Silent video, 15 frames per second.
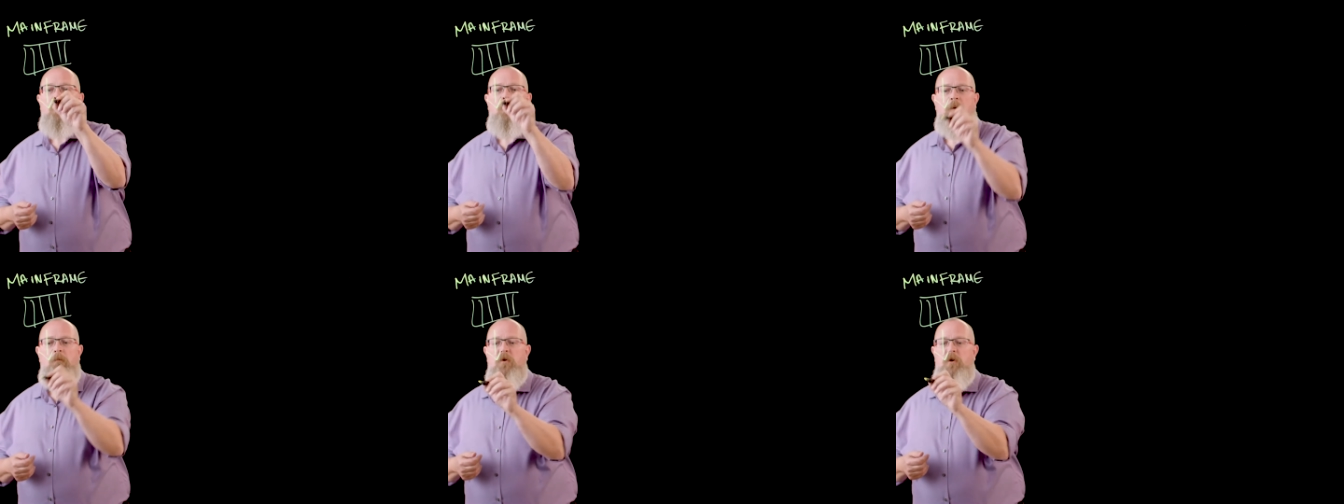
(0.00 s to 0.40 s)

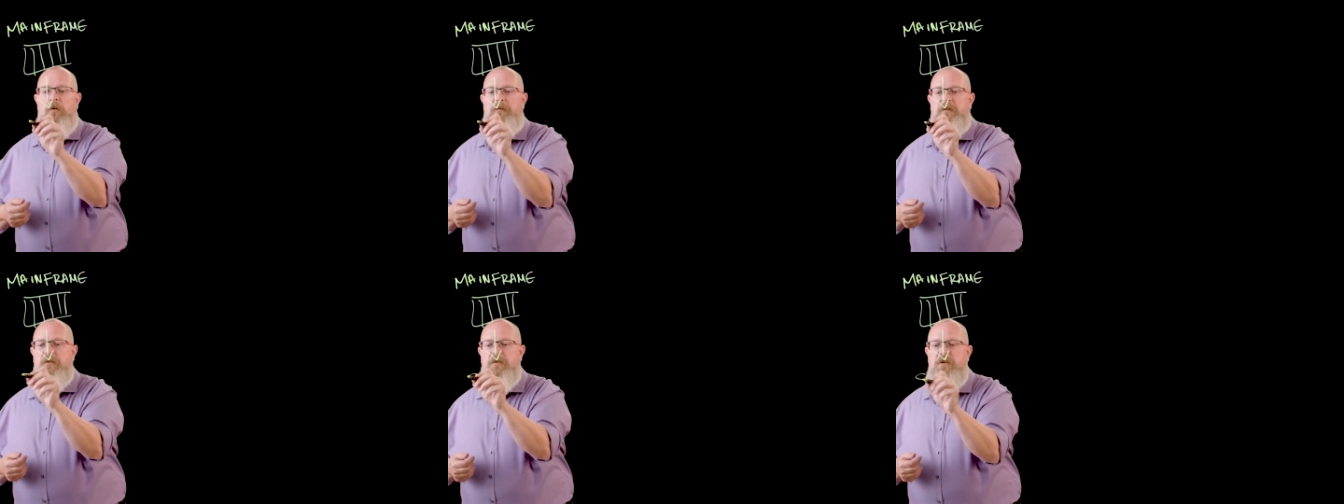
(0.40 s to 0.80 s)
we
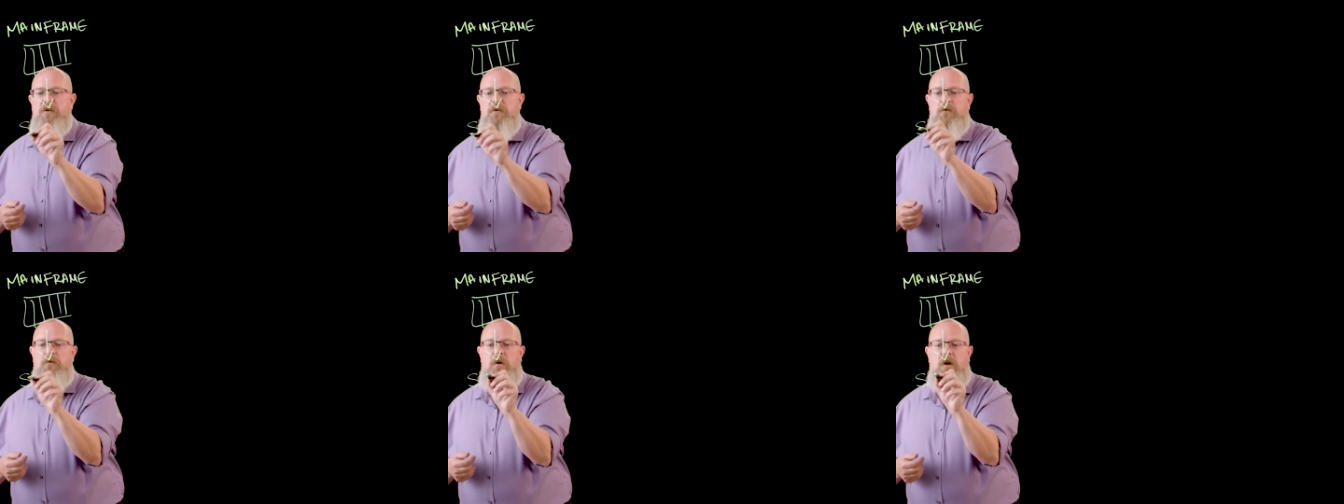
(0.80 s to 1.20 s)
moved
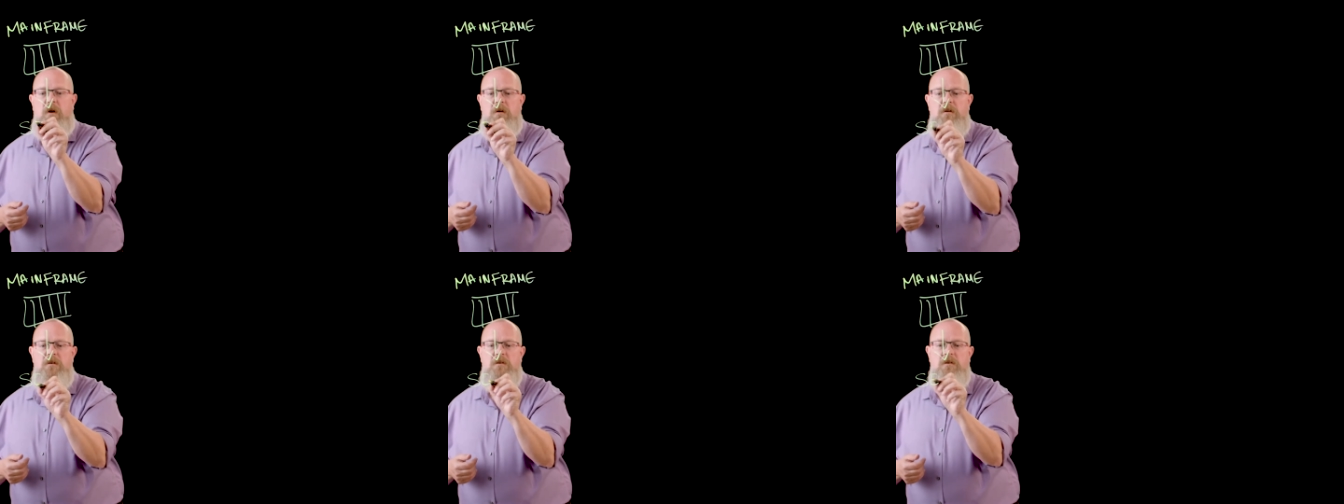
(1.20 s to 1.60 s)
to
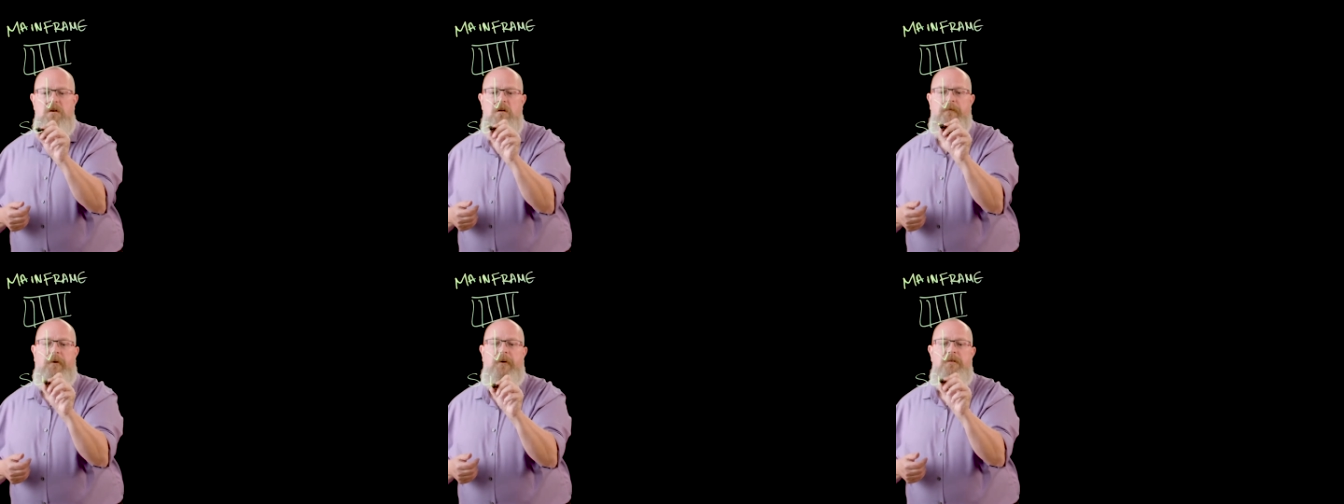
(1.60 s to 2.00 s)

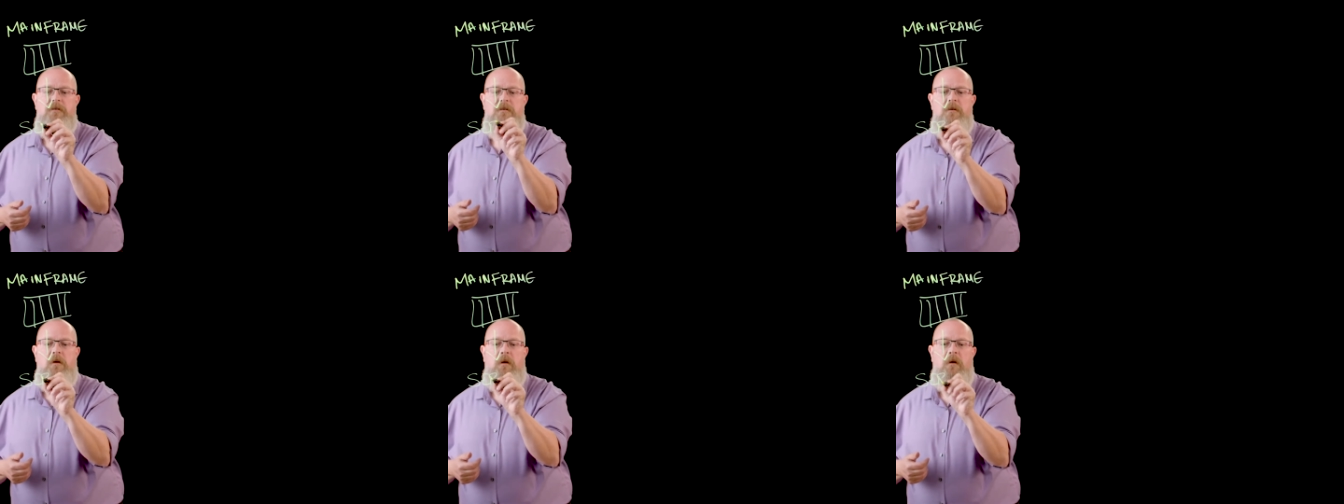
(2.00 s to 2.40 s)

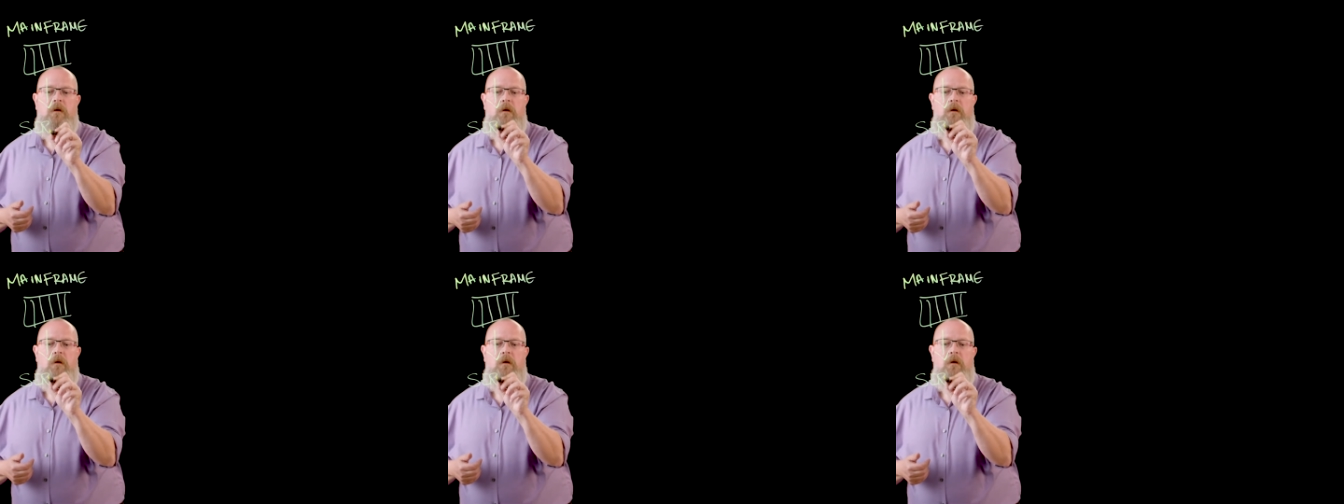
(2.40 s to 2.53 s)
servers.